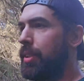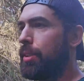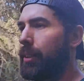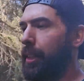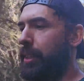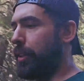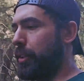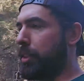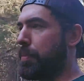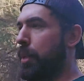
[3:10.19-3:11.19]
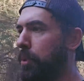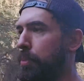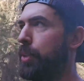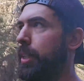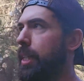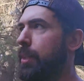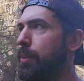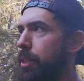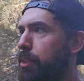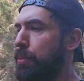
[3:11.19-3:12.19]
Like they're somehow communicating
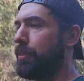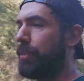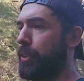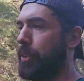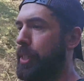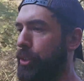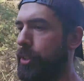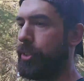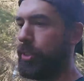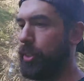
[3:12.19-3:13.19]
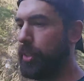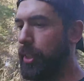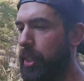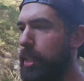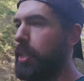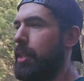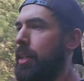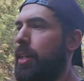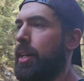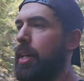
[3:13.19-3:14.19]
with these Bigfoot creatures
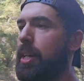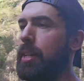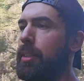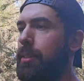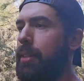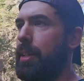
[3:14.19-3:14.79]
and